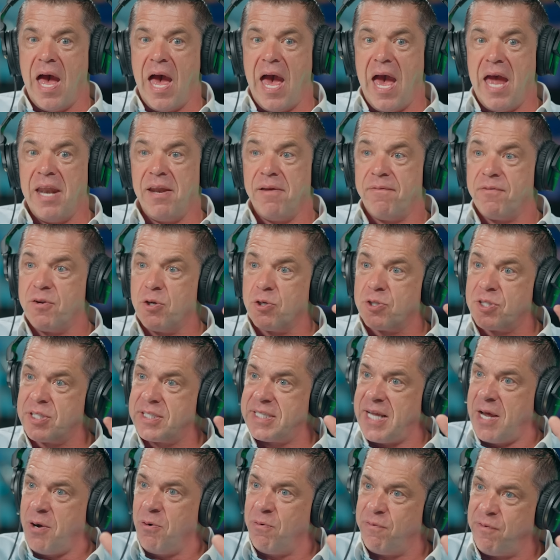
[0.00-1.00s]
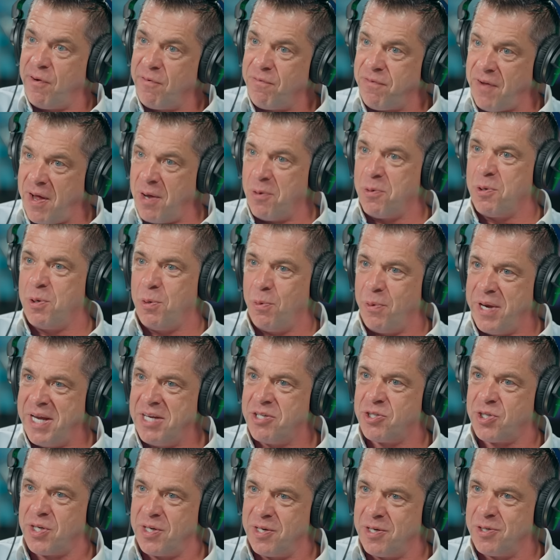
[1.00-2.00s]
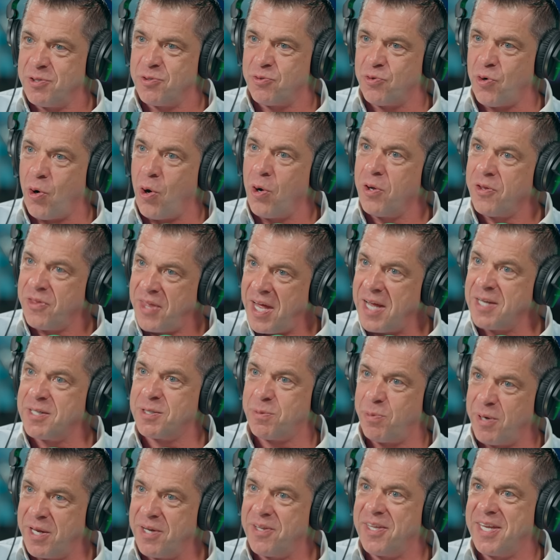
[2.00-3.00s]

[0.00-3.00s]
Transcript: And if your self-evaluation is wrong, that's where